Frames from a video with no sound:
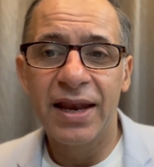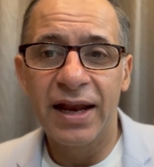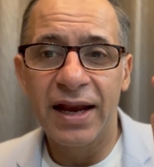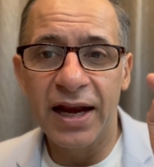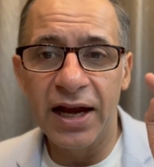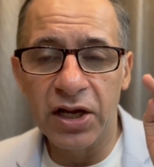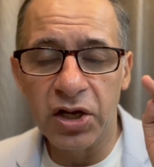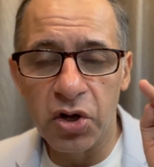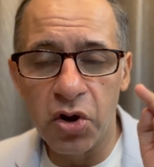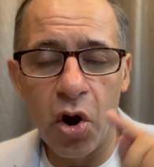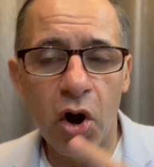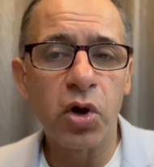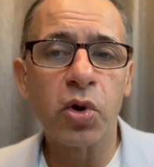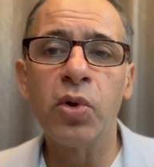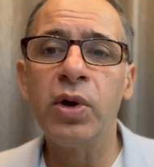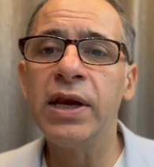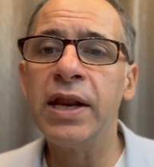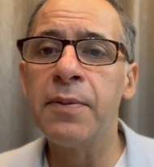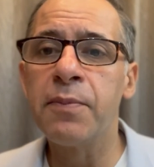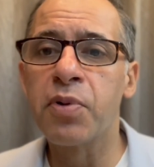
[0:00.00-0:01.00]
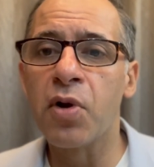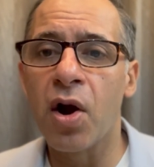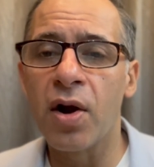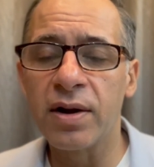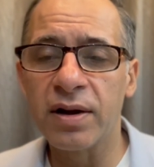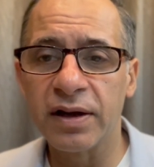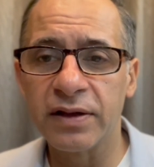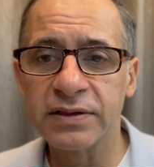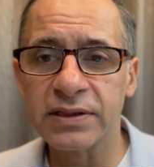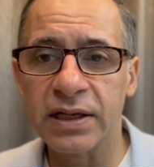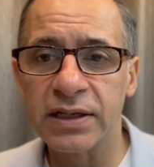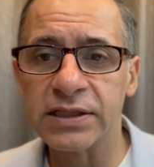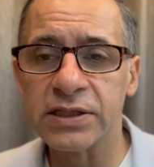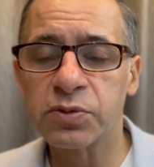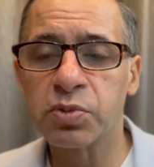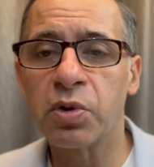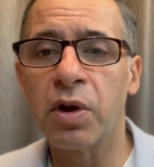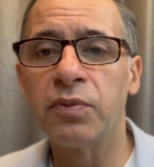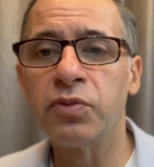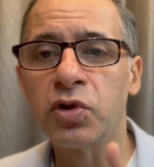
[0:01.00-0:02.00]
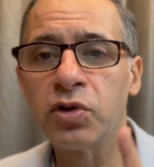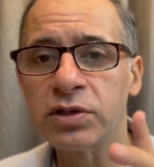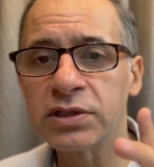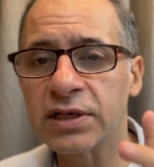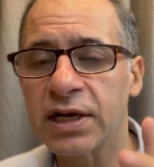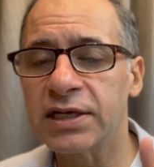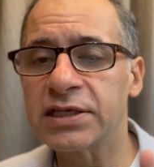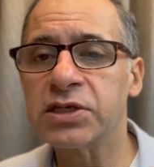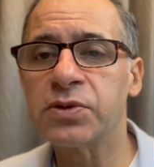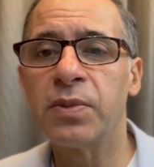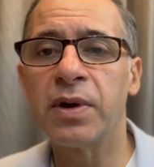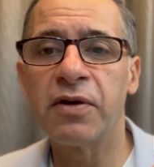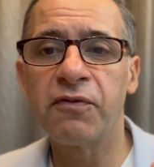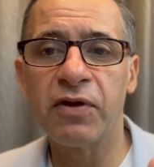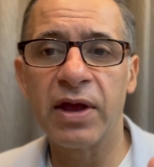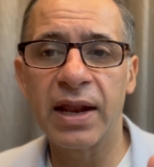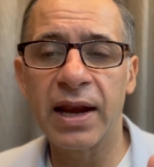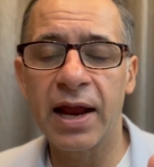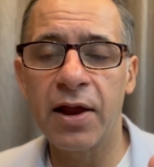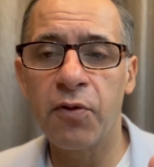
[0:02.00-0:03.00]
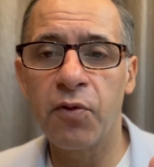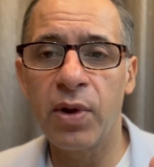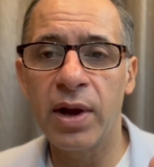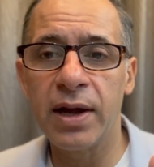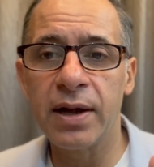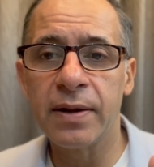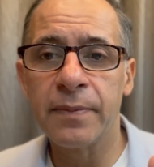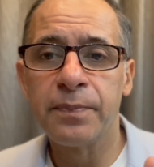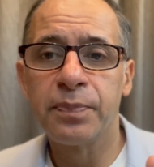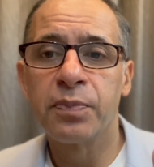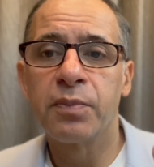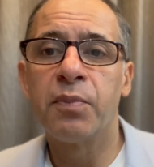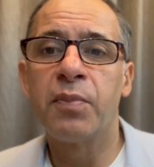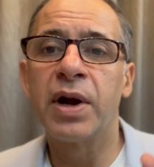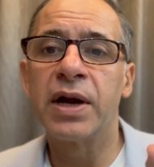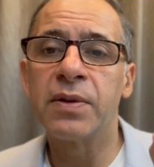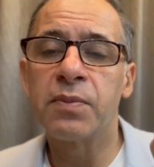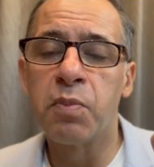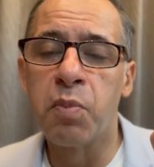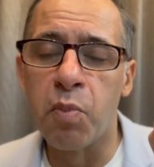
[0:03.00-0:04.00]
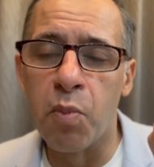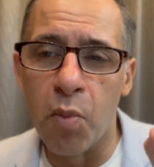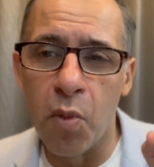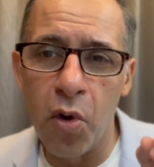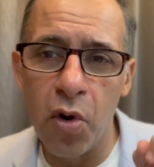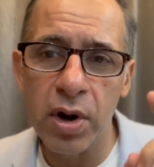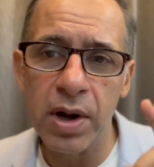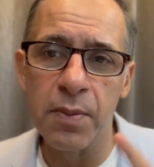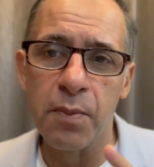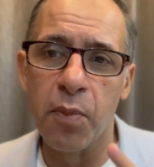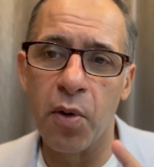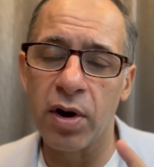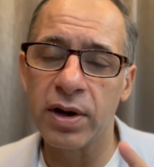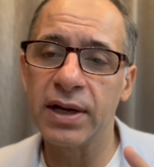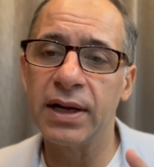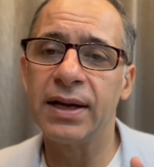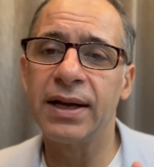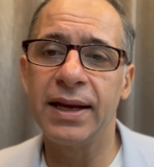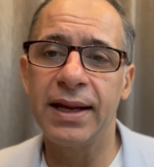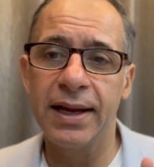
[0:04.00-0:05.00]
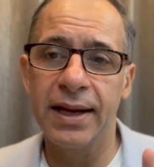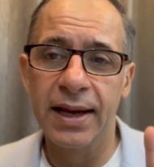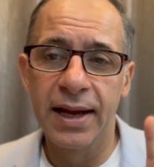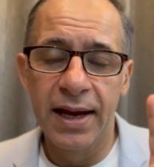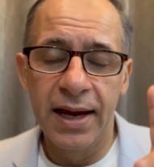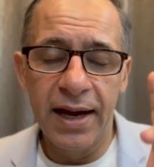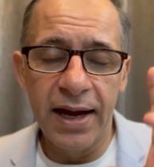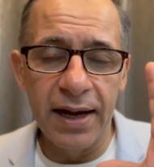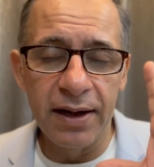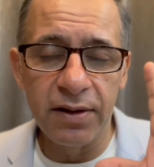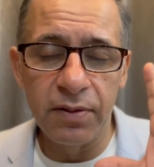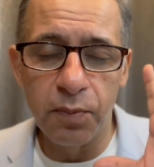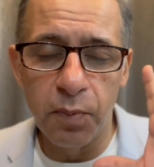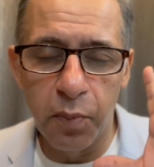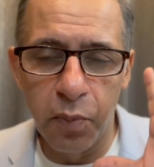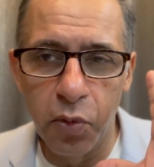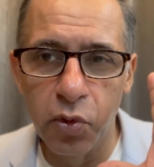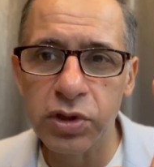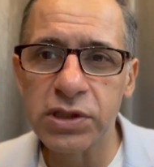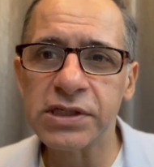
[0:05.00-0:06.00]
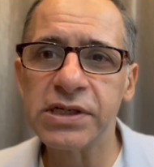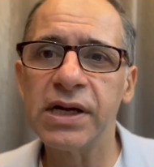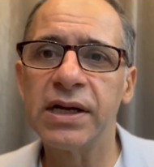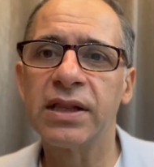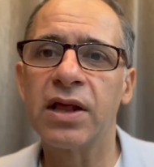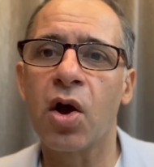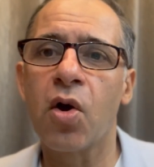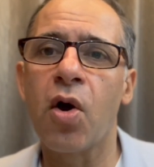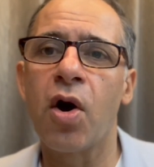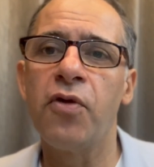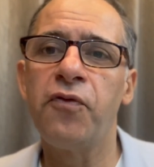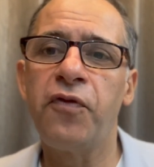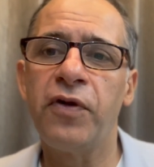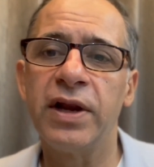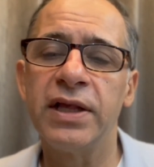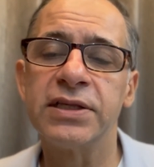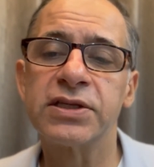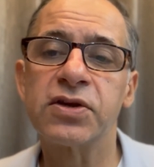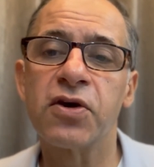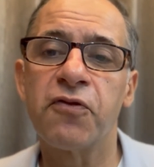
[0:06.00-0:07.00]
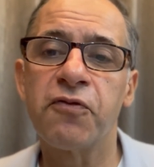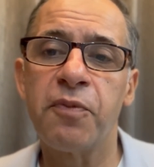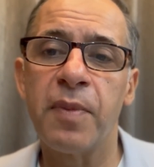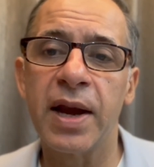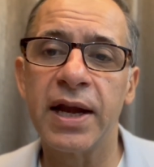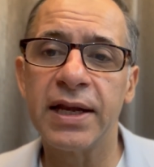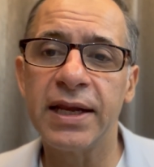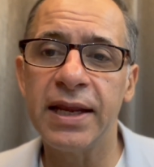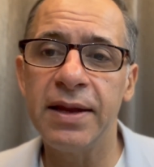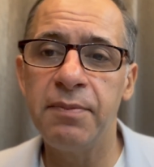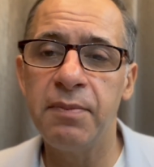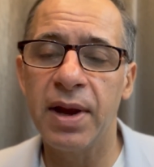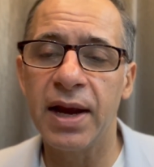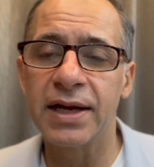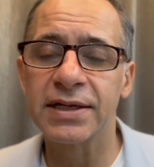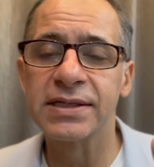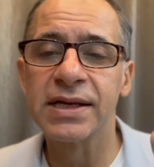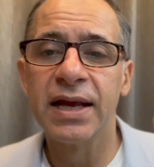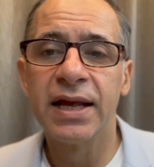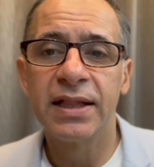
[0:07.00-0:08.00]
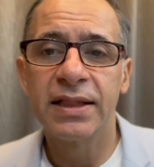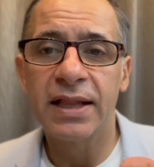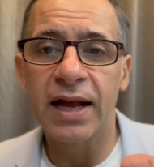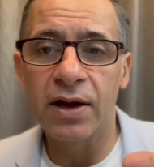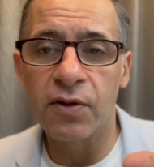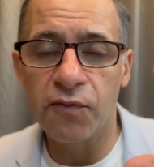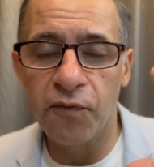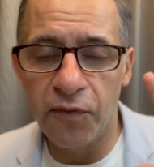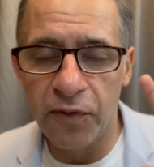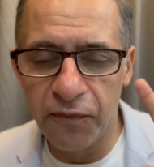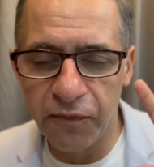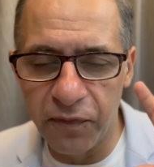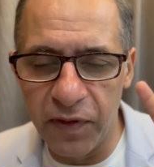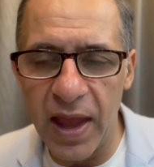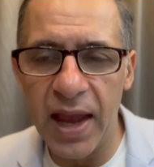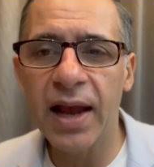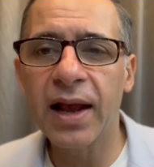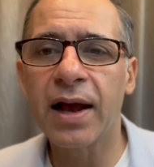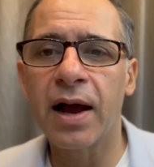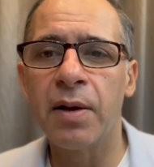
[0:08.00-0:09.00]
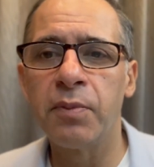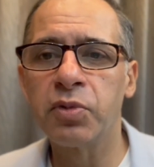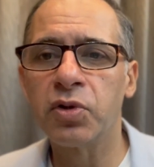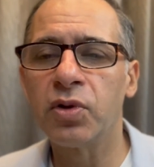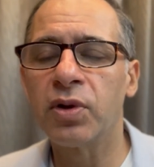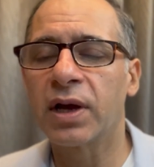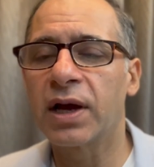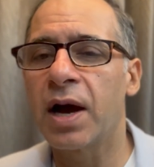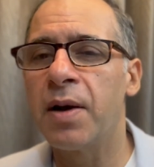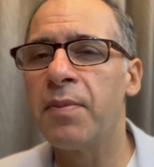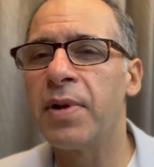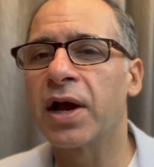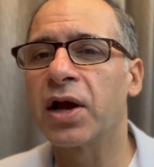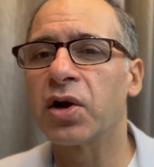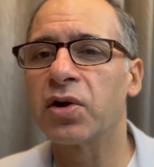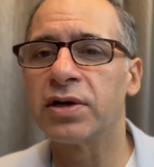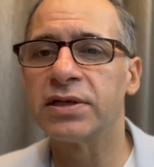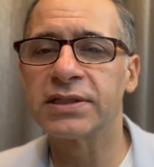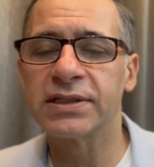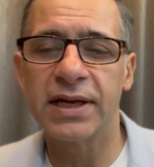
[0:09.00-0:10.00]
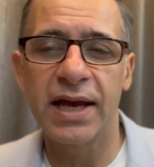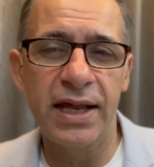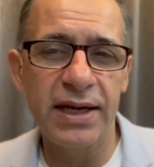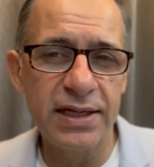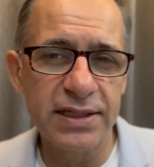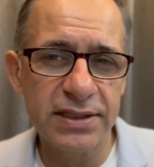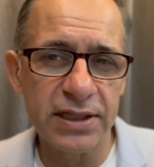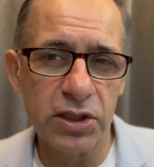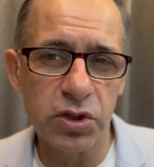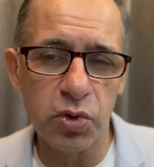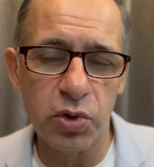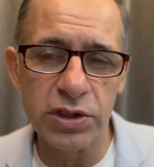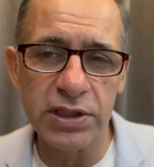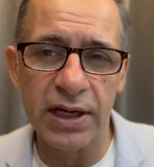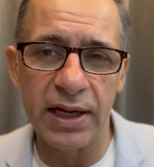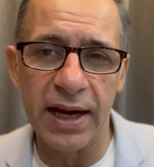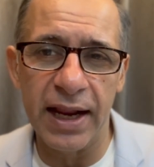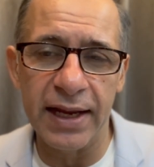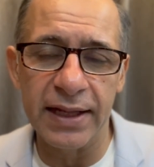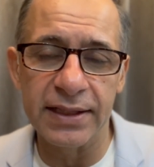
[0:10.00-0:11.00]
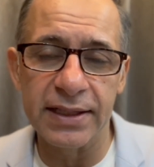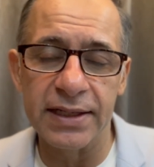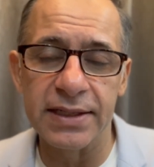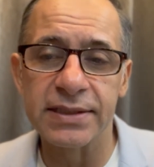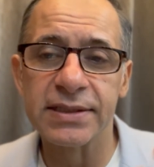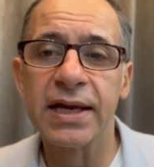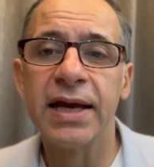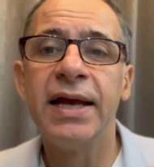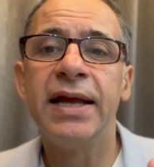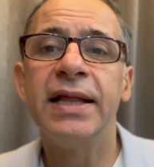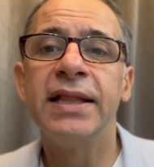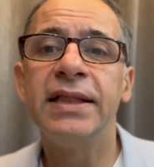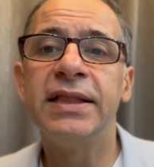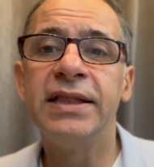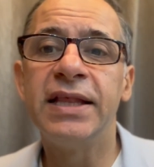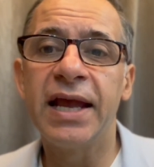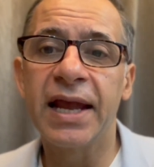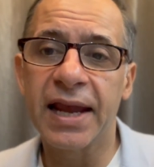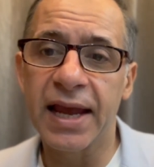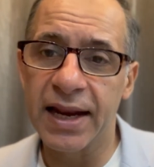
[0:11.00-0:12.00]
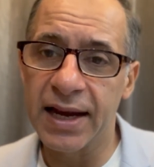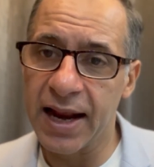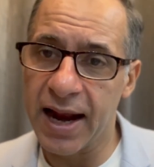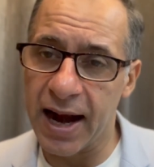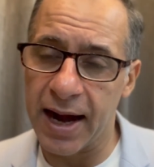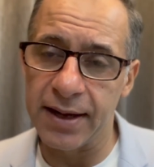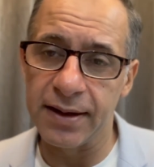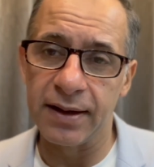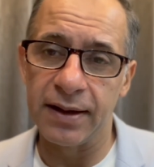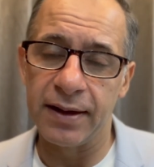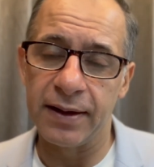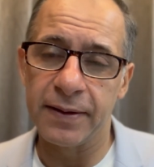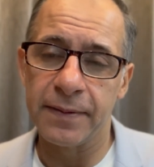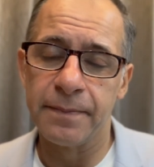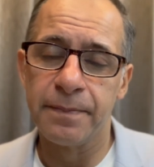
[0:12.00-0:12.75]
It not only brought results from those customers where I went, but more importantly, it boosted the confidence of my teammates that if they come across any situation like this, they can handle it.